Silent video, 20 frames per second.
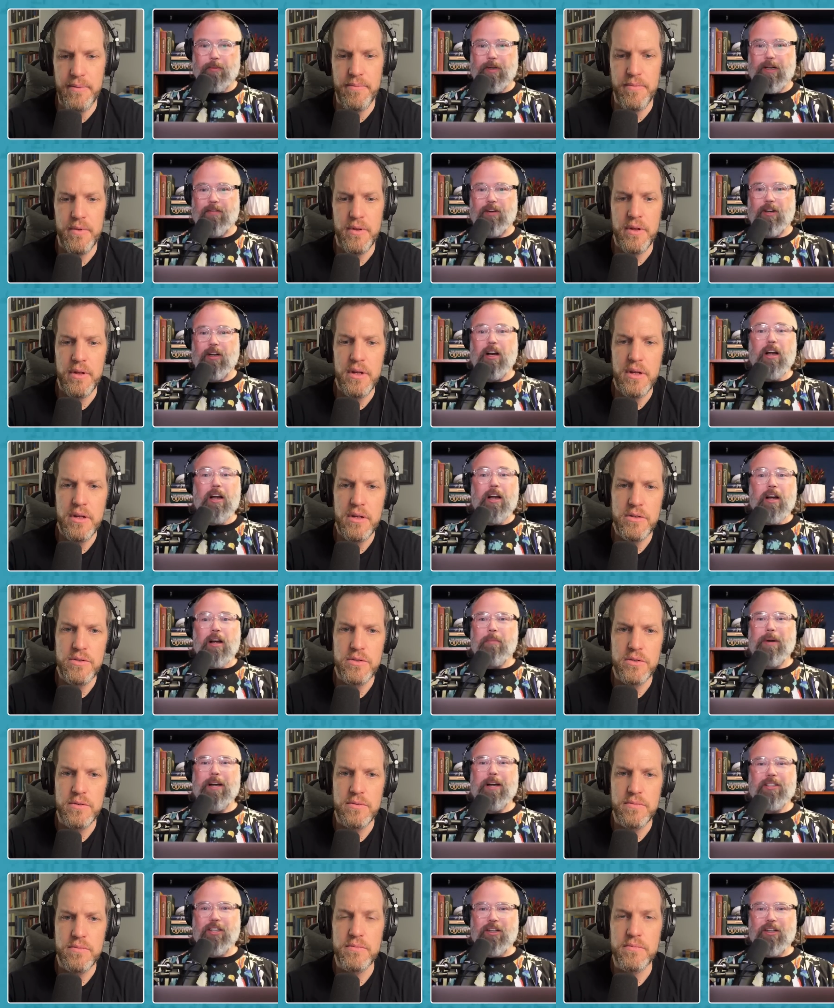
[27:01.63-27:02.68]
Speaker 1: Whatever. But
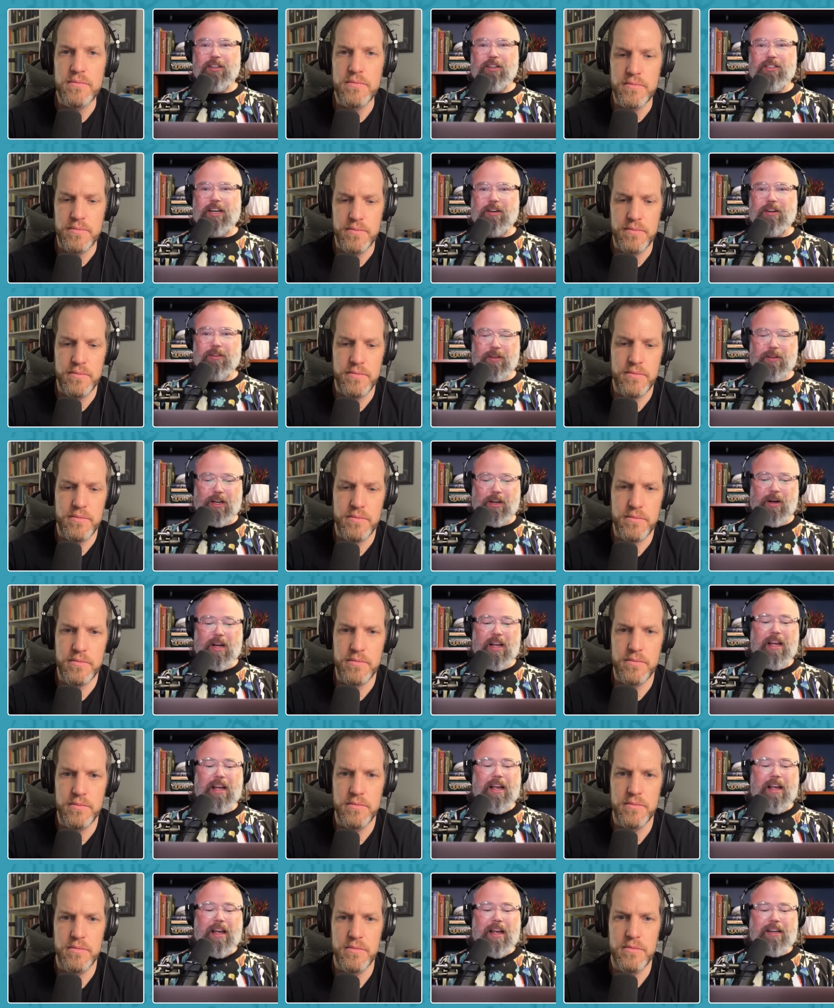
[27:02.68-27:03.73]
it turns out, no,
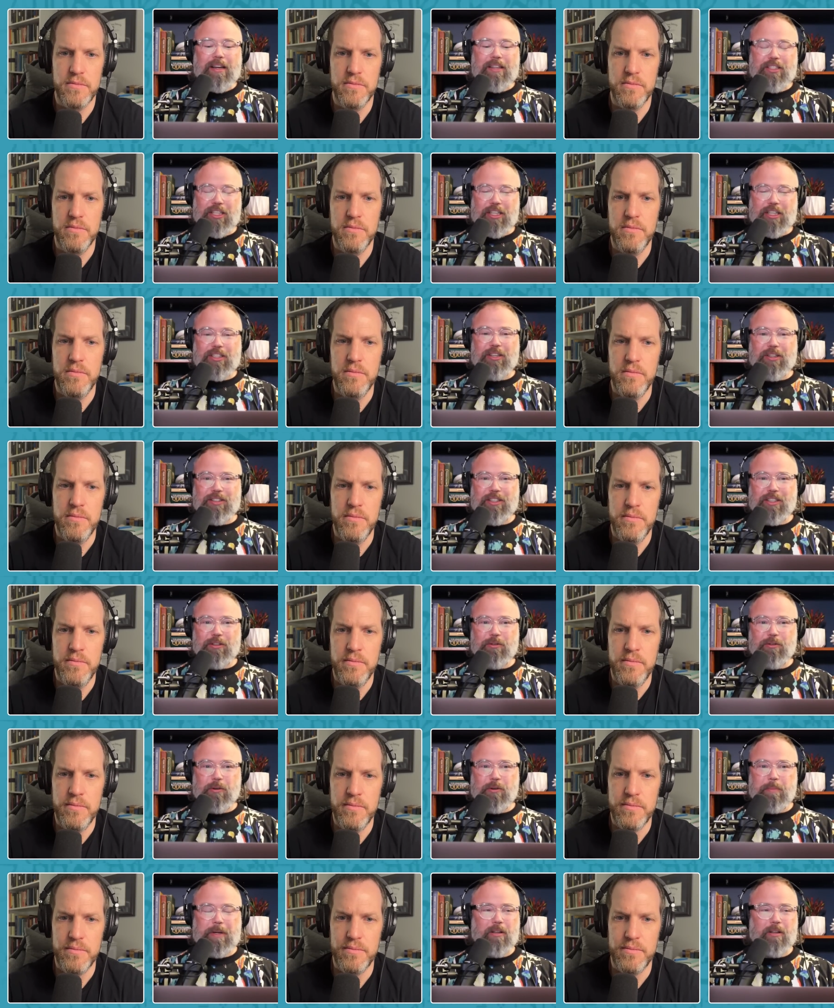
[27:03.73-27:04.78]
she turns into a
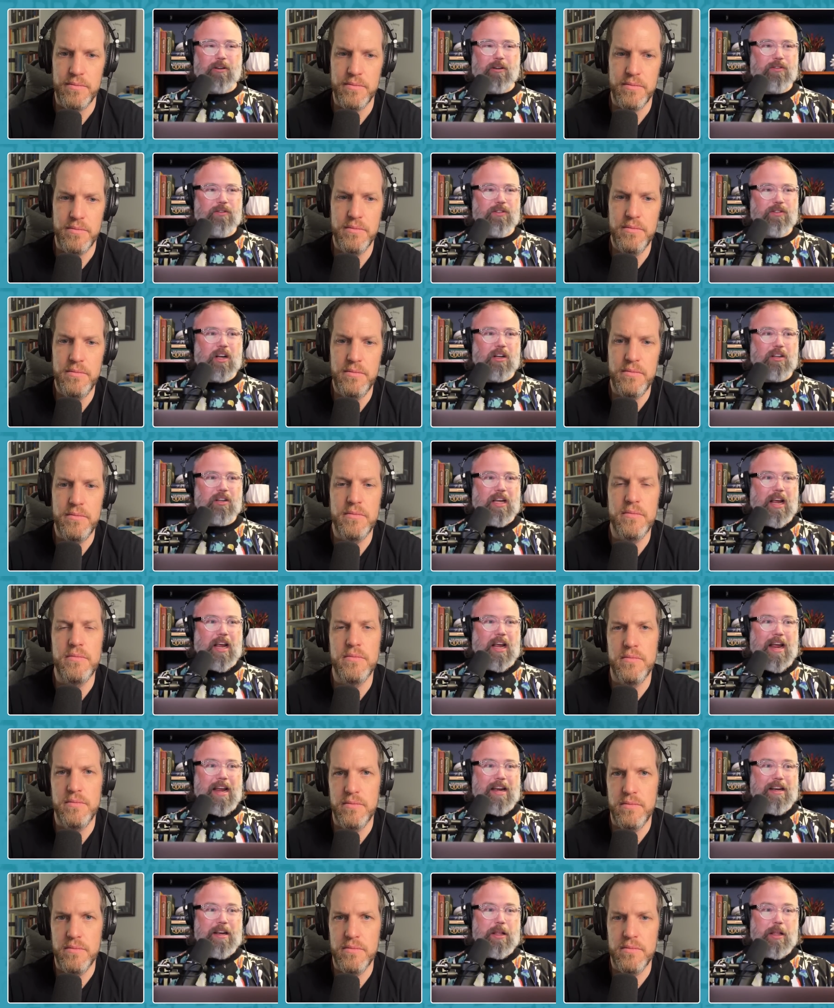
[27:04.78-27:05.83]
pillar of salt
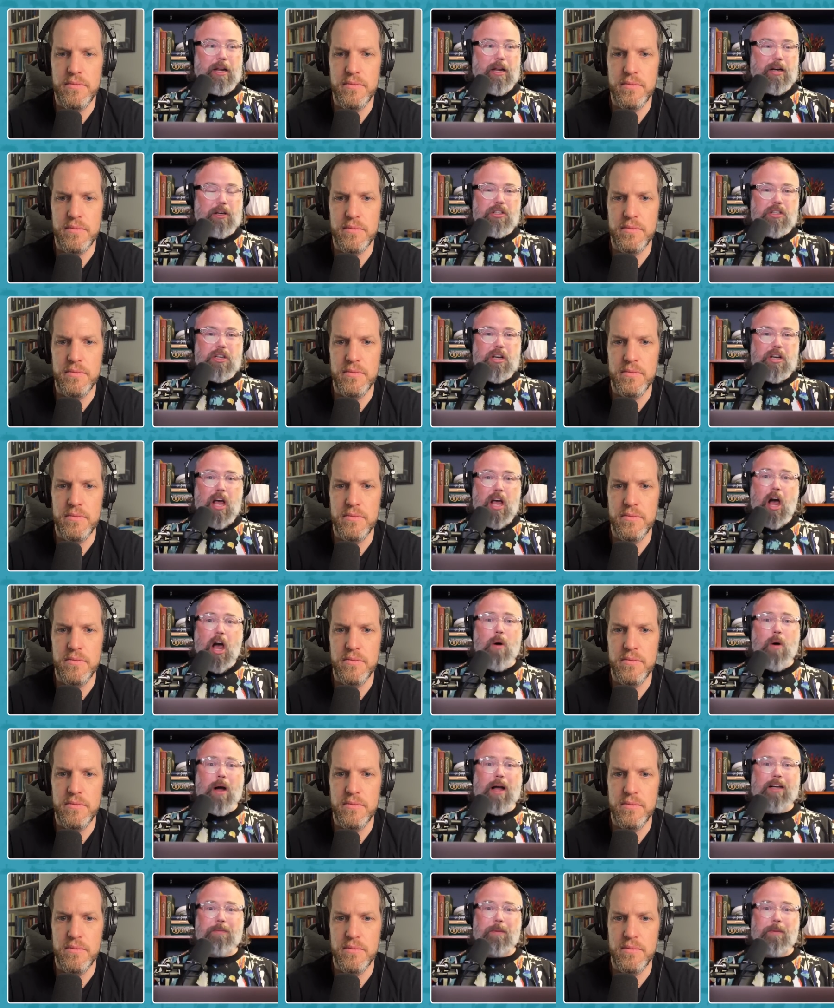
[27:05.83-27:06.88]
and there's no
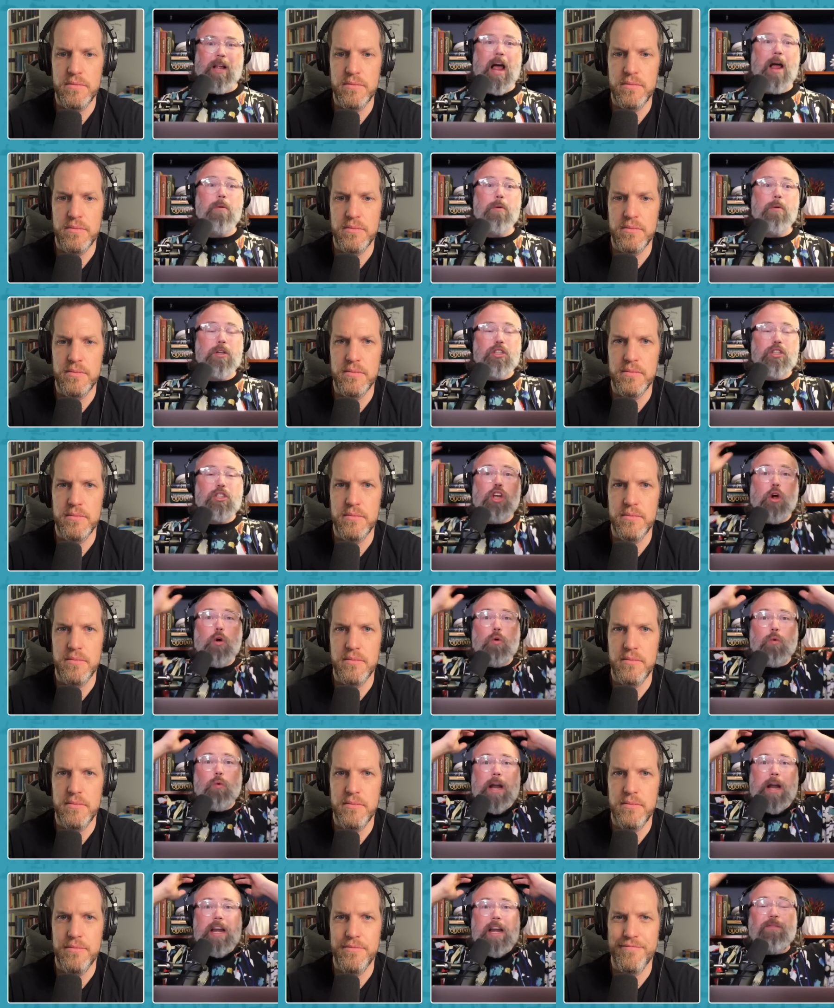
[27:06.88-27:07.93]
explanation. I was so
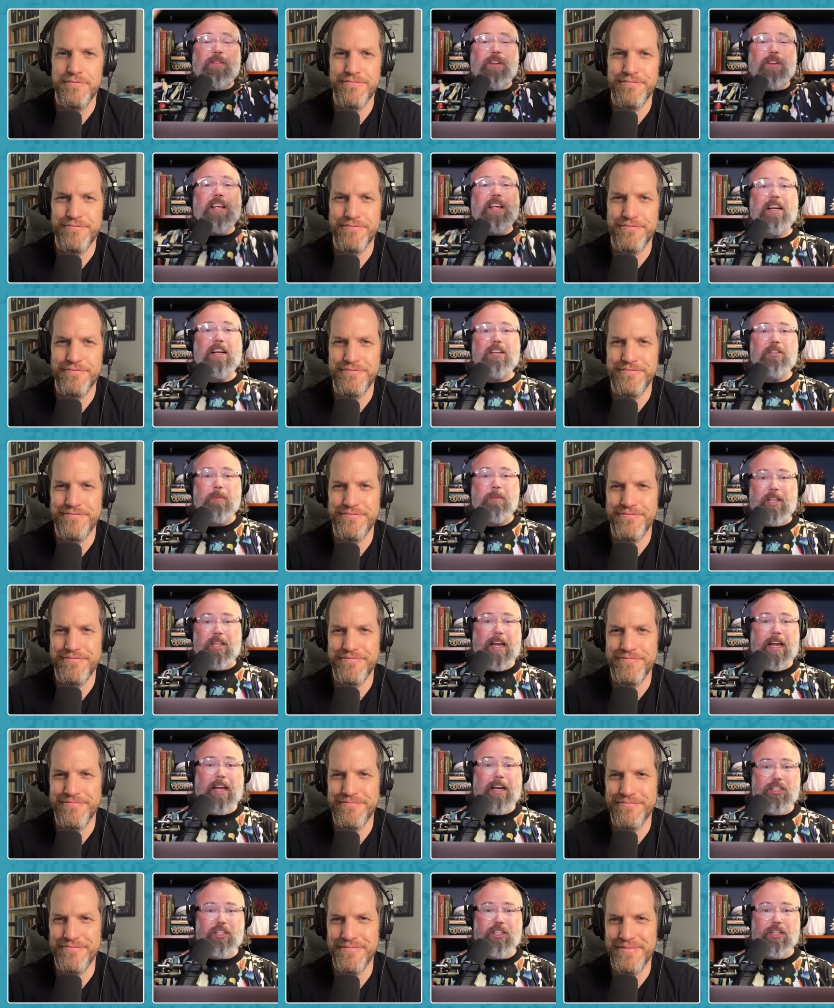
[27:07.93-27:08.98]
ready for the
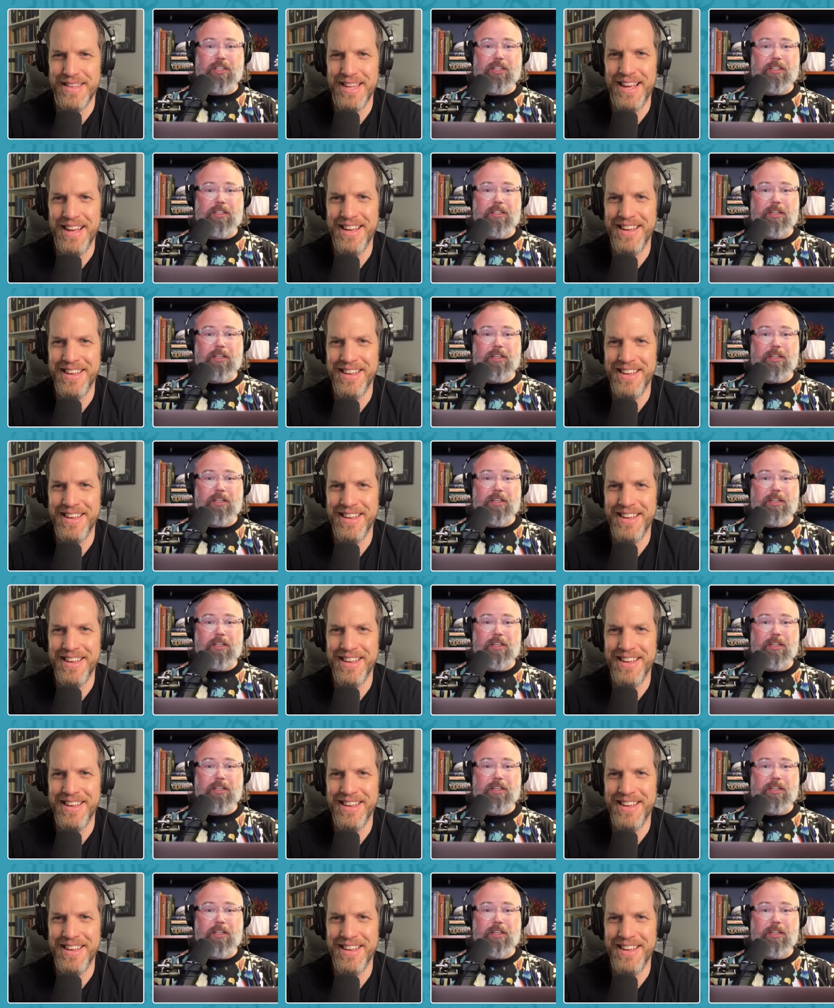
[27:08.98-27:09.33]
explanation